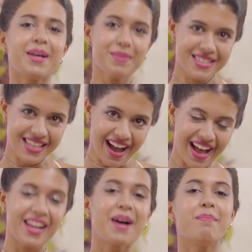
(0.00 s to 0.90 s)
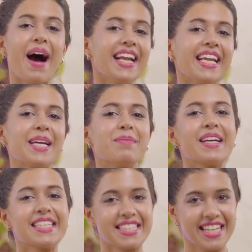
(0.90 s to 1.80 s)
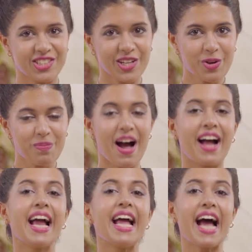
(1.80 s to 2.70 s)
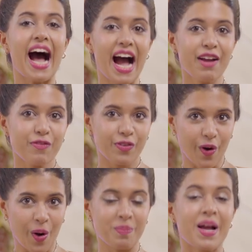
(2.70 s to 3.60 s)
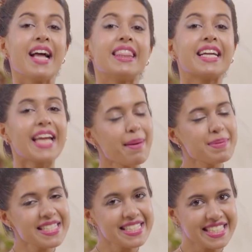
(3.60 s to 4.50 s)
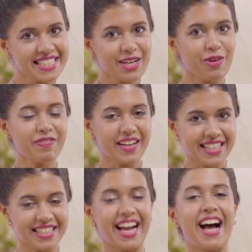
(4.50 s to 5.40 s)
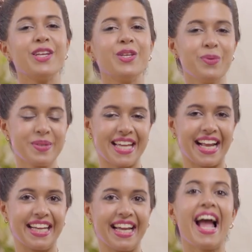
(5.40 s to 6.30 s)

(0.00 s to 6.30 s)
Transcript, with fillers: Namaskar, my name is Sejal Kumar and I am from the capital city of India, New Delhi.